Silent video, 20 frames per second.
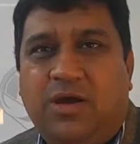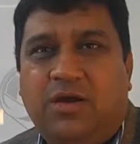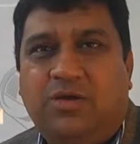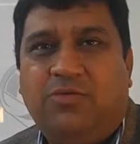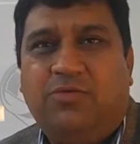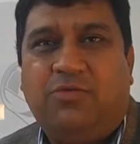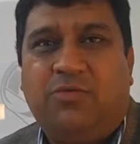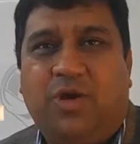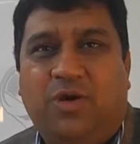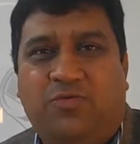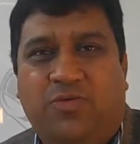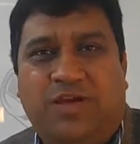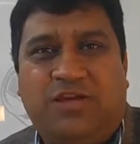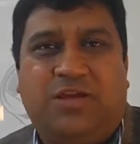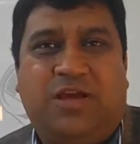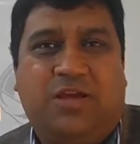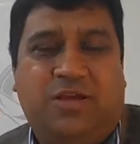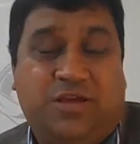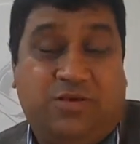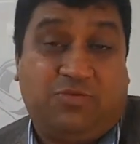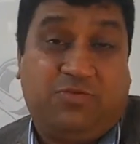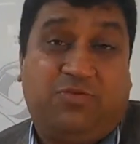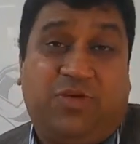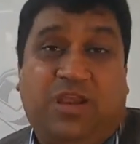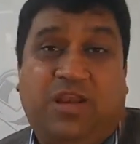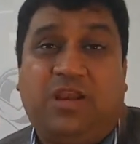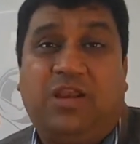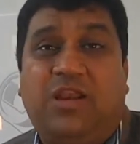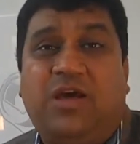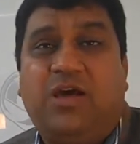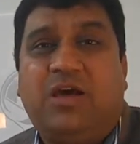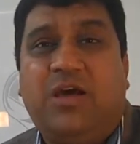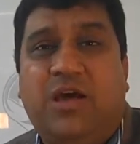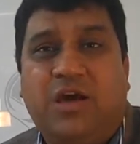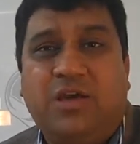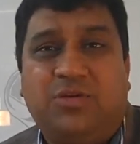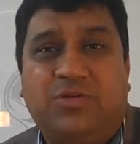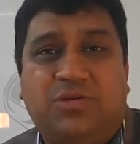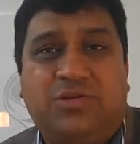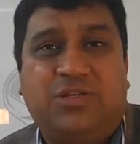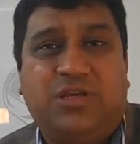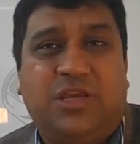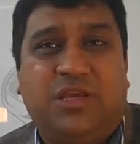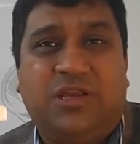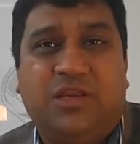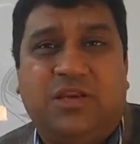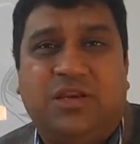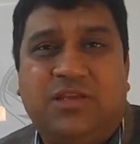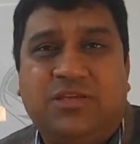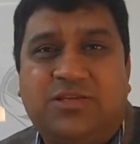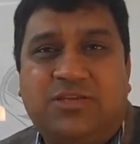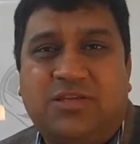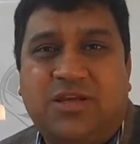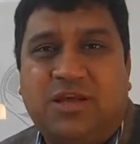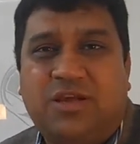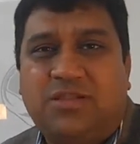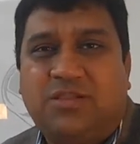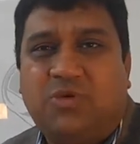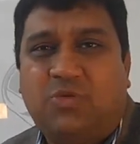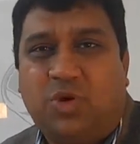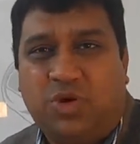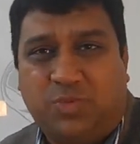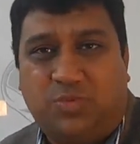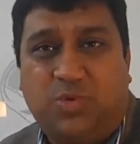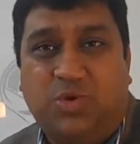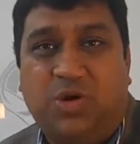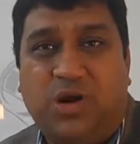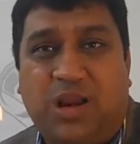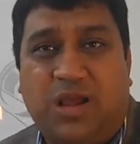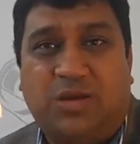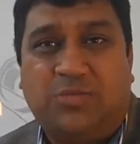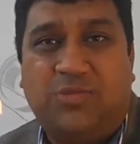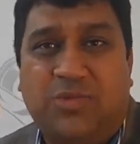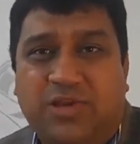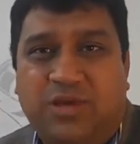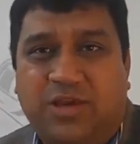What? Yeah. Well, IUCN is the water program.